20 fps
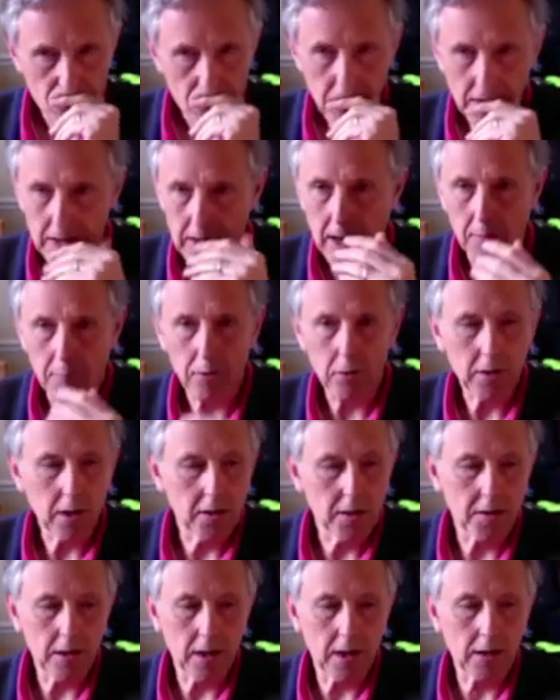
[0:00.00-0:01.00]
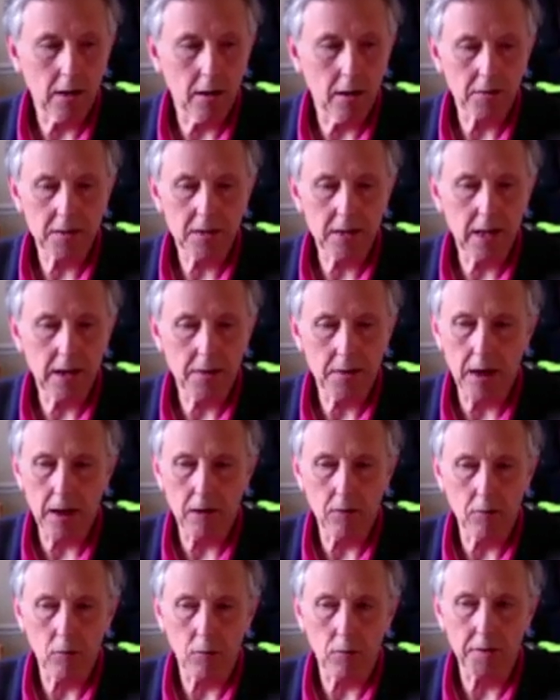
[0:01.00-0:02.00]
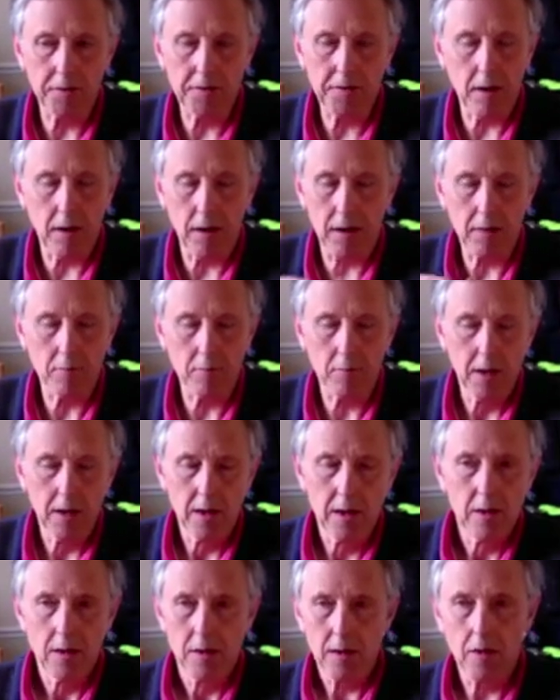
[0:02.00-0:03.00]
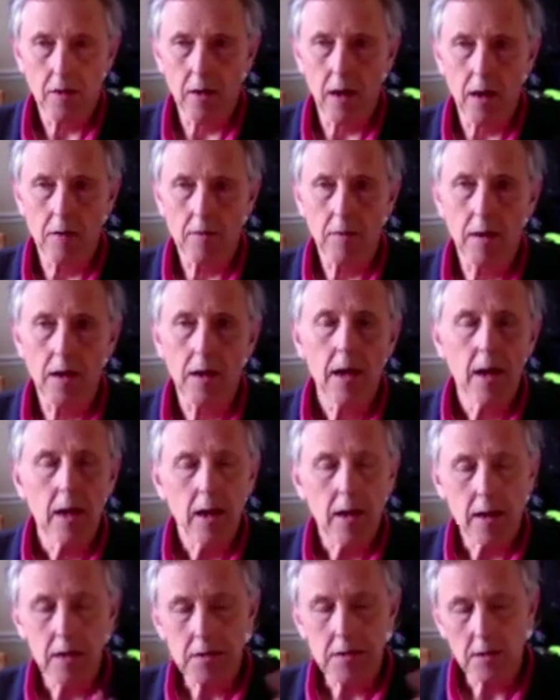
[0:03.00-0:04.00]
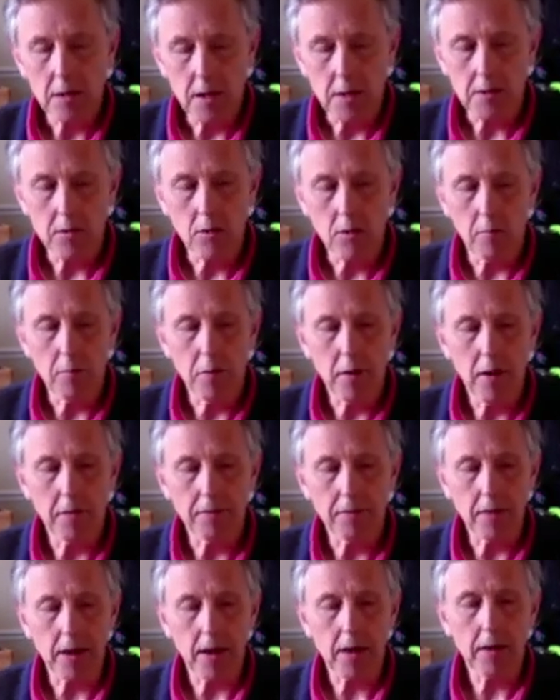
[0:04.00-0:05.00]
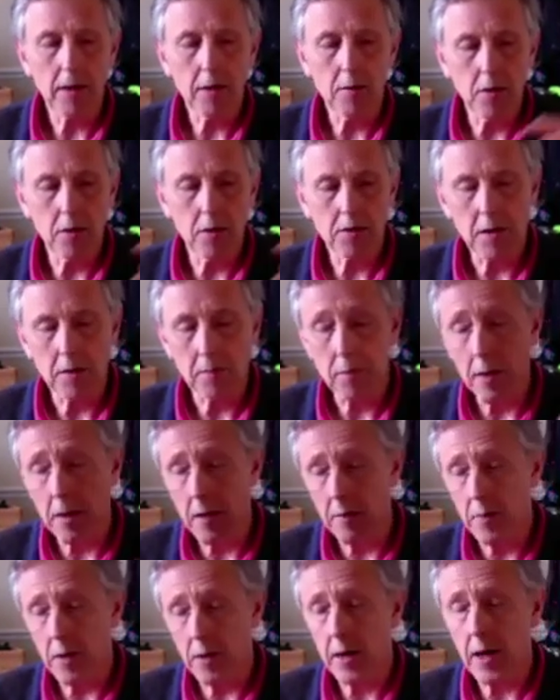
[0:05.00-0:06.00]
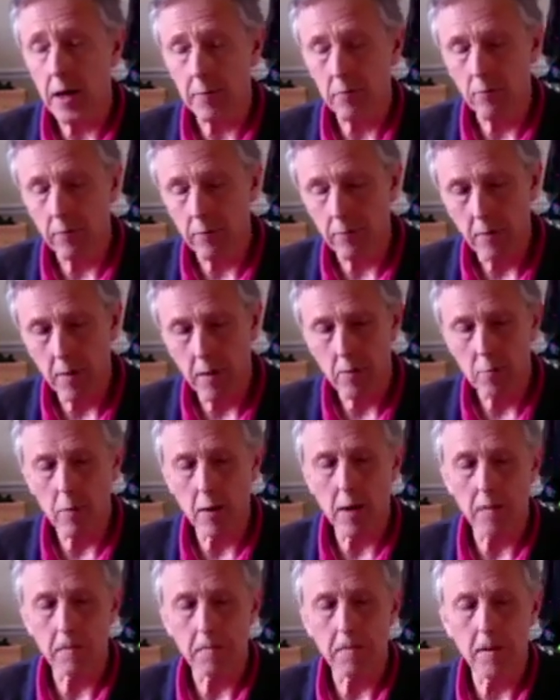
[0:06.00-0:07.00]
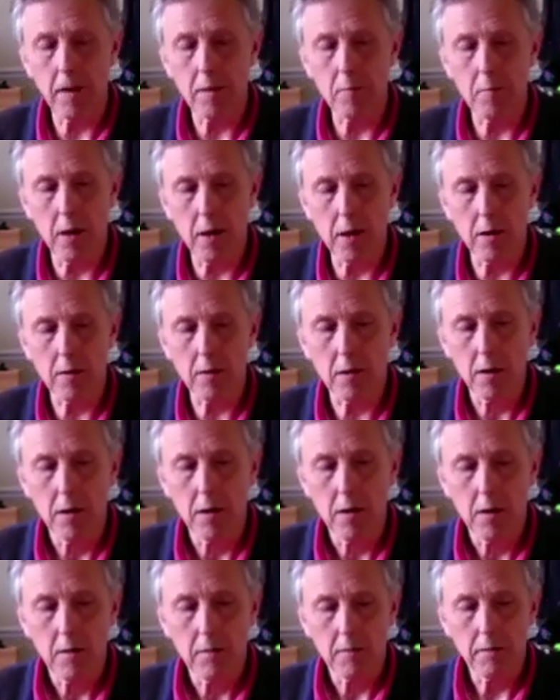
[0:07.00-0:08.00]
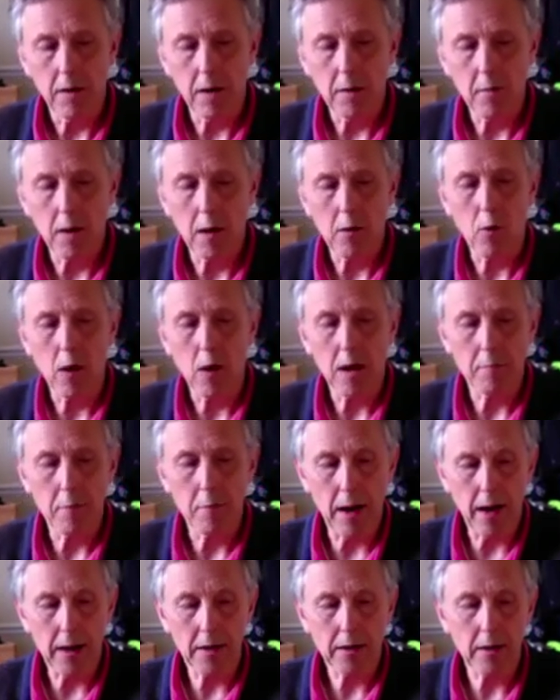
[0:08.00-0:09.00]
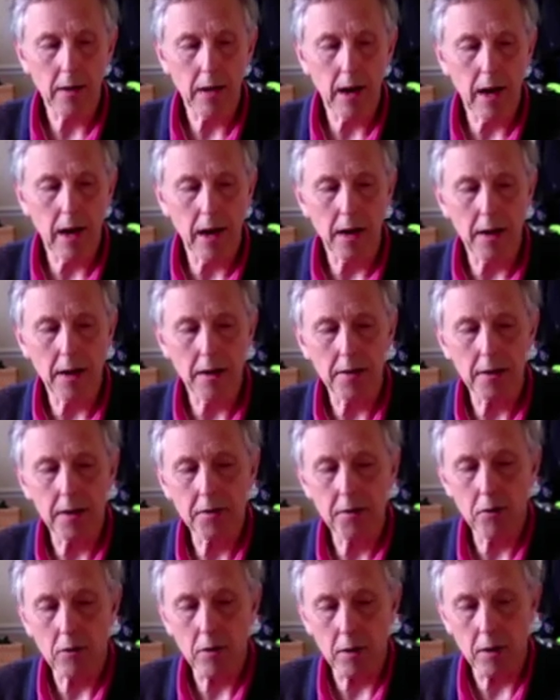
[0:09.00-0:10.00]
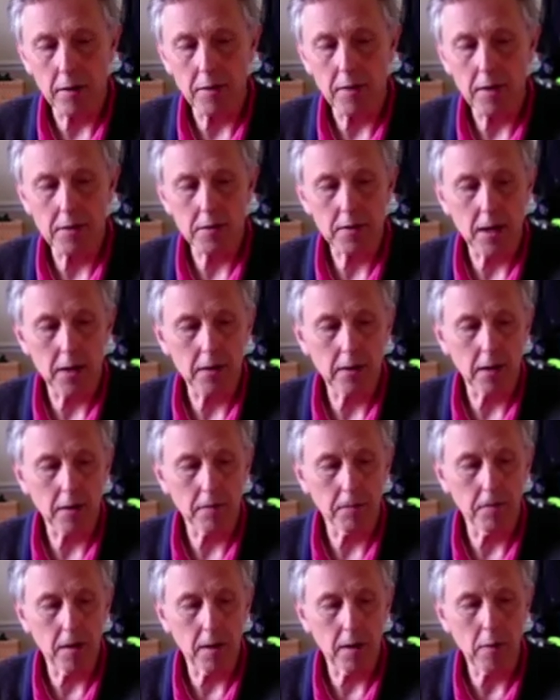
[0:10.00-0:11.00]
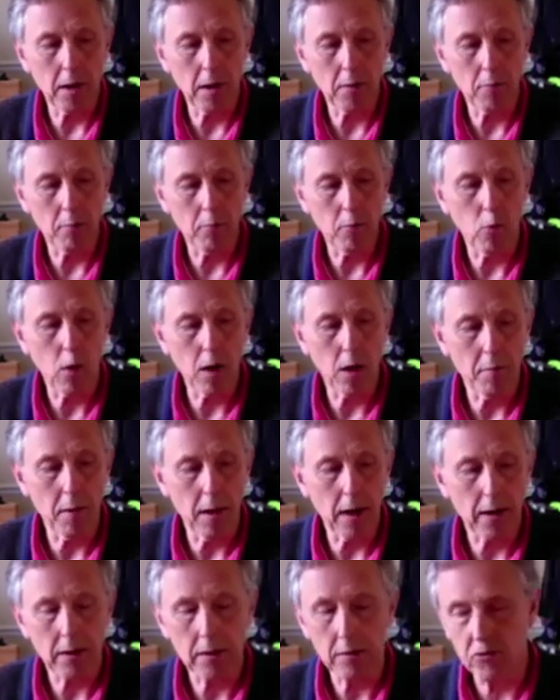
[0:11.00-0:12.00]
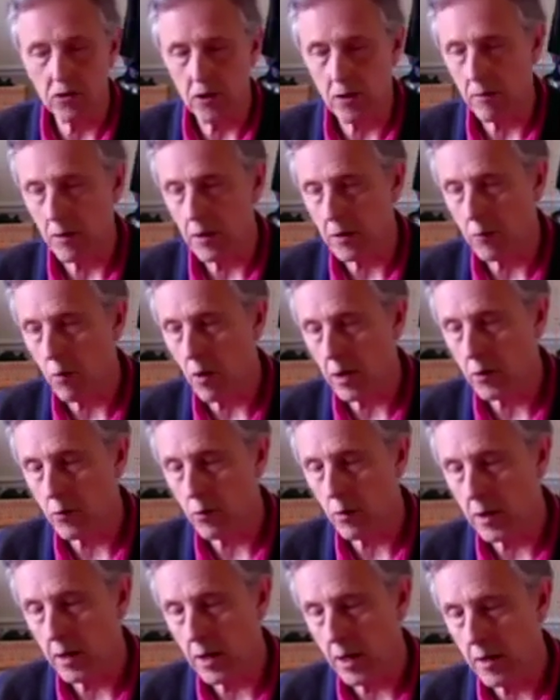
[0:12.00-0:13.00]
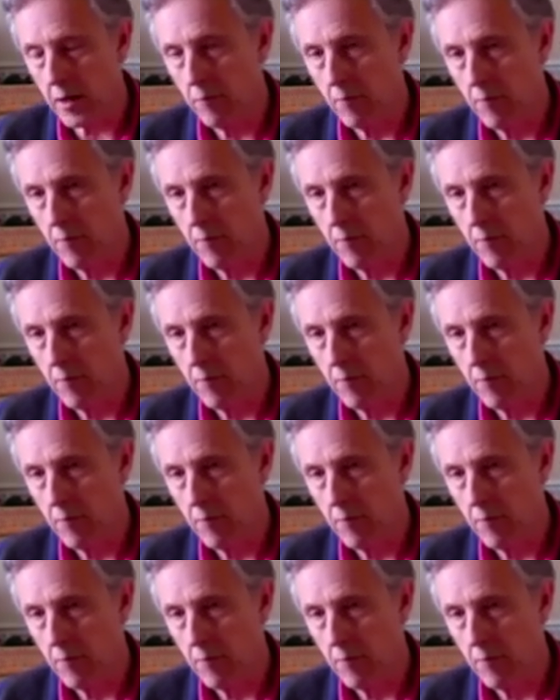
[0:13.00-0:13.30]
So I'm not going to, I can't stay there all the time. You know, it's not perfect. I keep losing it, but I find my way back, and I do. And these days I can find my way back generally quite quickly.